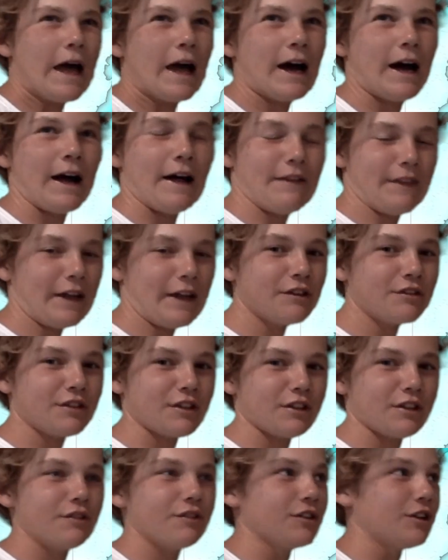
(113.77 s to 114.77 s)
And that is a
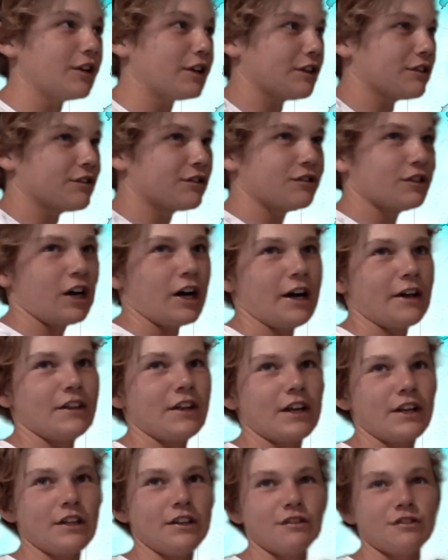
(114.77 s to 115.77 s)
concerning sign.
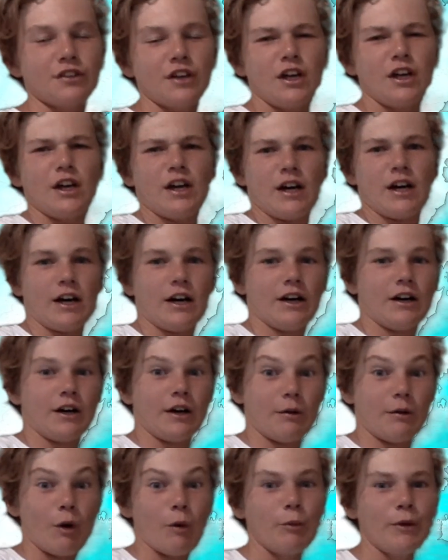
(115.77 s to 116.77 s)
That is
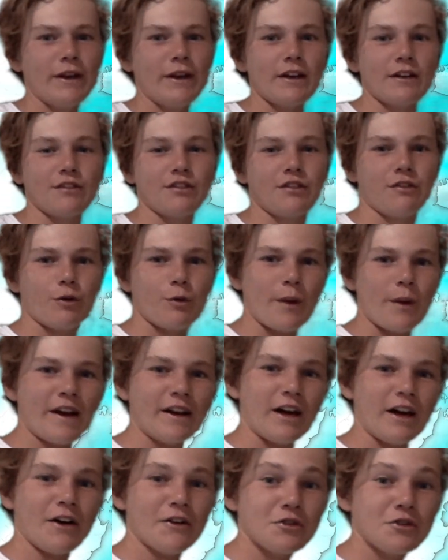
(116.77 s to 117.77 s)
wind gusts of
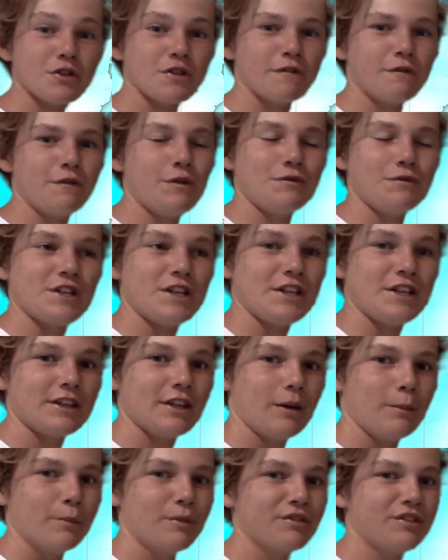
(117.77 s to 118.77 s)
around 115
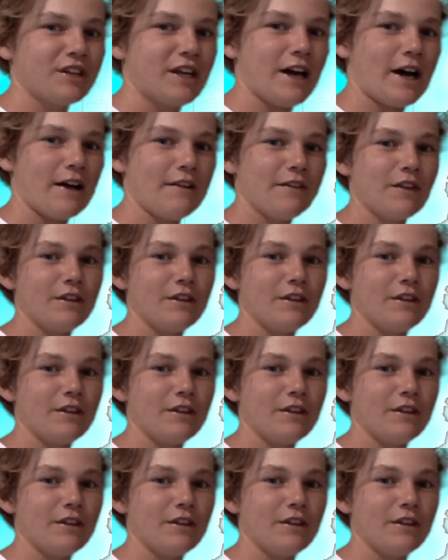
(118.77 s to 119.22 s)
kilometres an hour,